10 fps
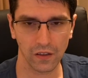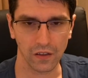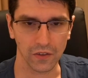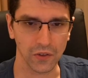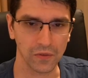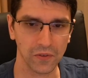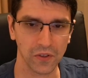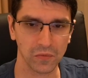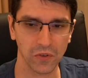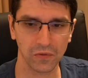The
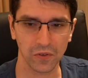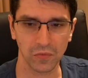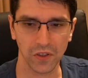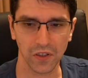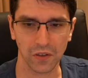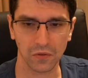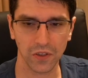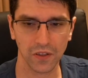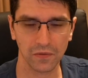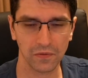obvious move would be
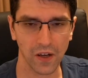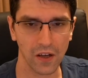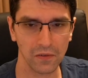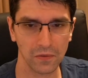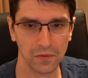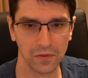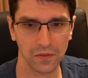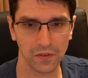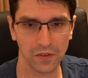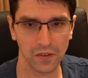queen f5,
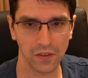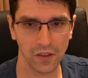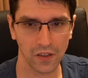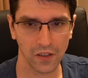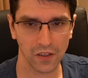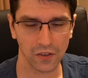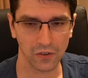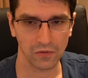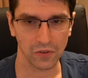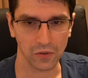
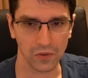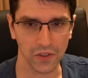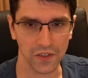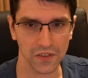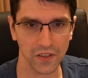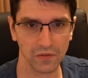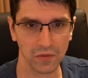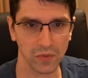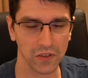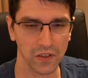going for queen
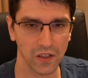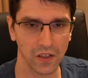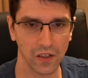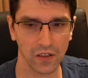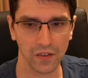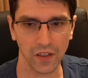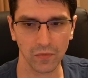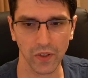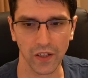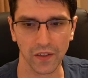h7, but
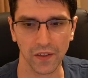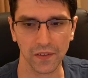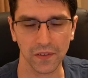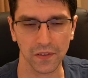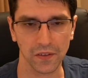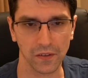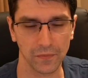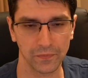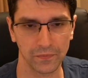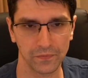then black has
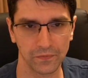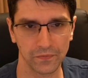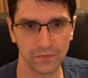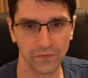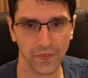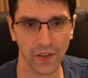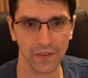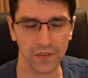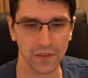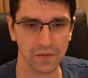a
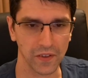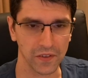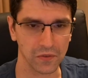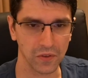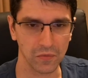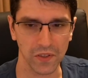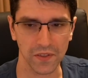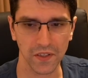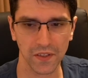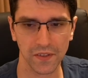defense, queen
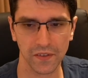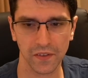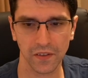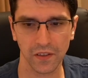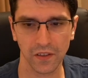b6,